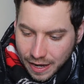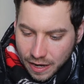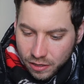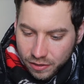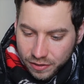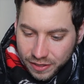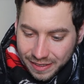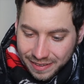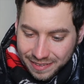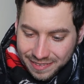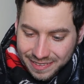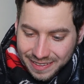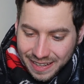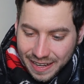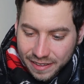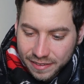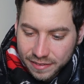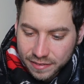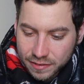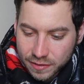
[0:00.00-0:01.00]

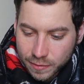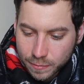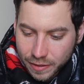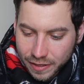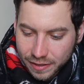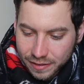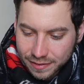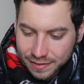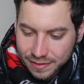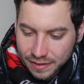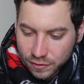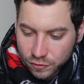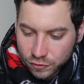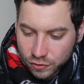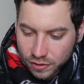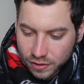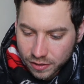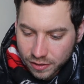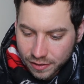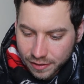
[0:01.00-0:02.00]
and by
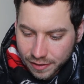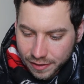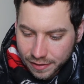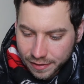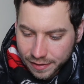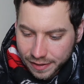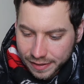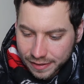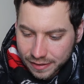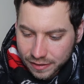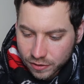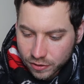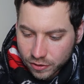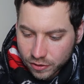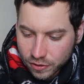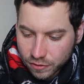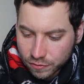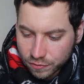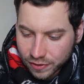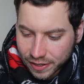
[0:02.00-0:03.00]
extension the
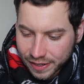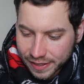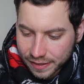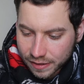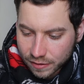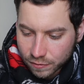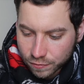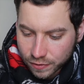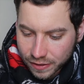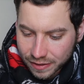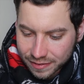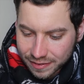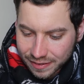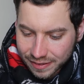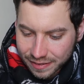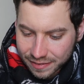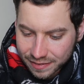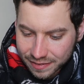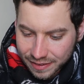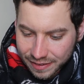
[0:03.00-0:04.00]
likelihood of dying and
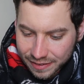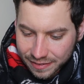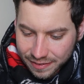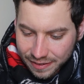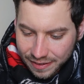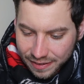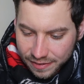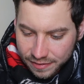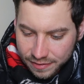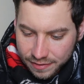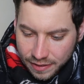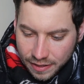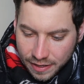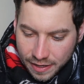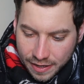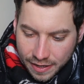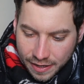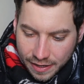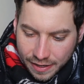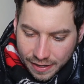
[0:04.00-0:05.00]
facing estate tax,
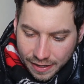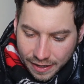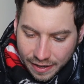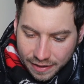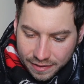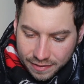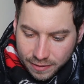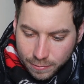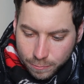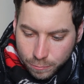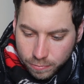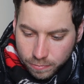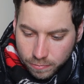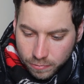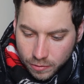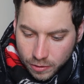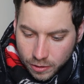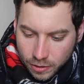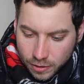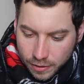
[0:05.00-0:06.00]
has an
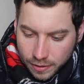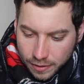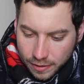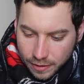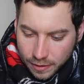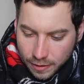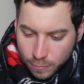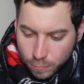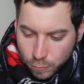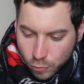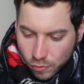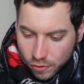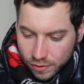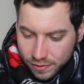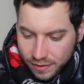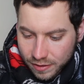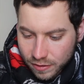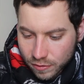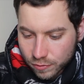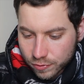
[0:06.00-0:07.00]

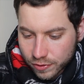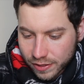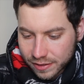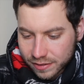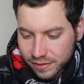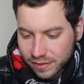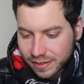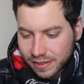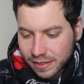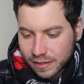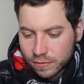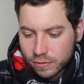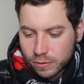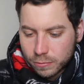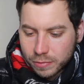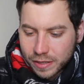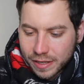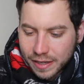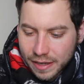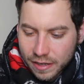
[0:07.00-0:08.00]
important effect on
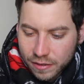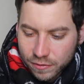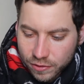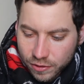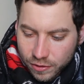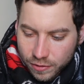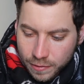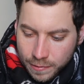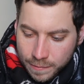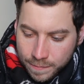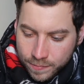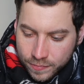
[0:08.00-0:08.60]
giving behavior.